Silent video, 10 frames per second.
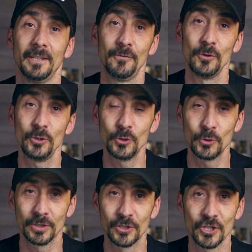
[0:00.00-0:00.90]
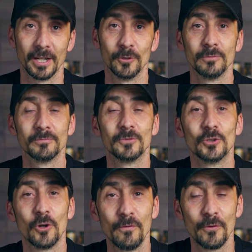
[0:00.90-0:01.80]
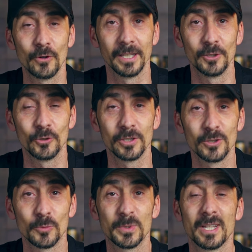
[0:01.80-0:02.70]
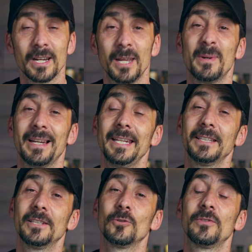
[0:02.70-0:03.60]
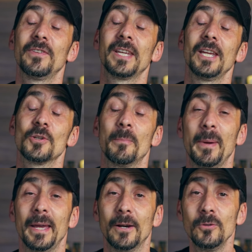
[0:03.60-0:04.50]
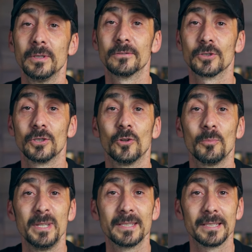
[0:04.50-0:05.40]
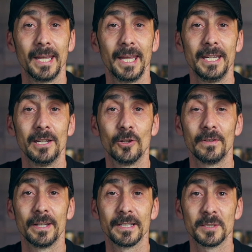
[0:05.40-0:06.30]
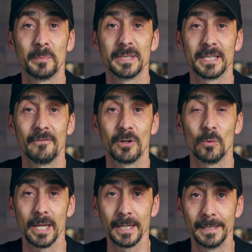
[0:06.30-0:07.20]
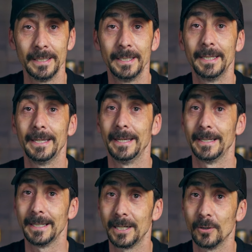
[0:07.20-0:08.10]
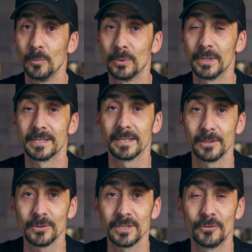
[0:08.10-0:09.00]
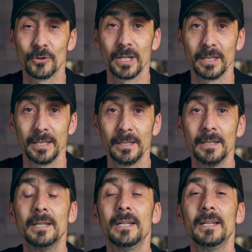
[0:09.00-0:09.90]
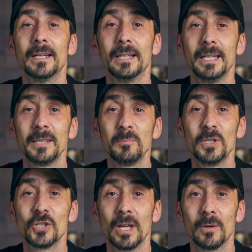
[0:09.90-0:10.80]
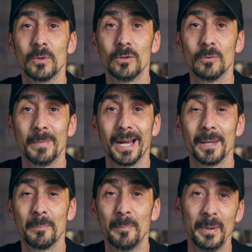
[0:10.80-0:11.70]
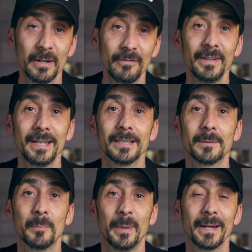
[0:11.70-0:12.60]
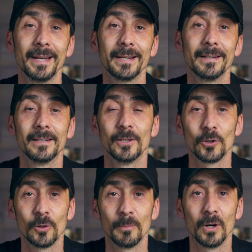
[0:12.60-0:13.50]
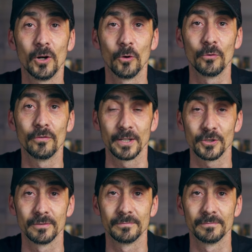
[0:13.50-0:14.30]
If you're new to the channel, don't forget you can subscribe, click the notification bell so you don't miss any lovely recipes every week. And now boys and girls, if you're ready, let me share with you my perfect banana rum old-fashioned.